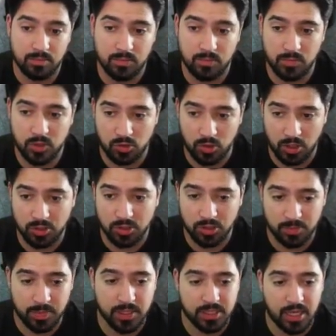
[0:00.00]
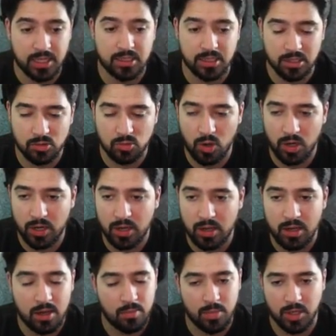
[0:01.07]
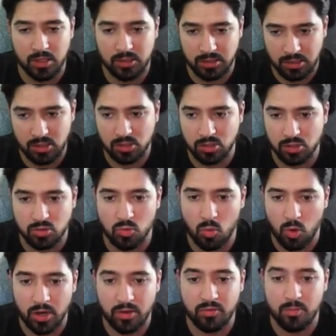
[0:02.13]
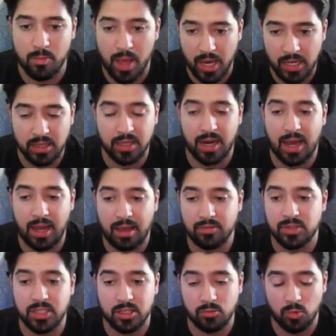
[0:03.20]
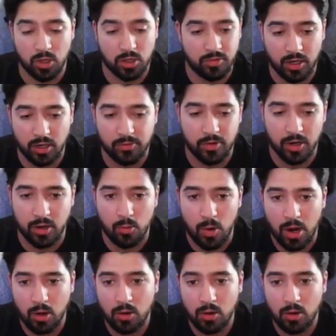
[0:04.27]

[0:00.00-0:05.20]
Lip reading: structures besides this one, because this is just one of many that I have seen work very, very well.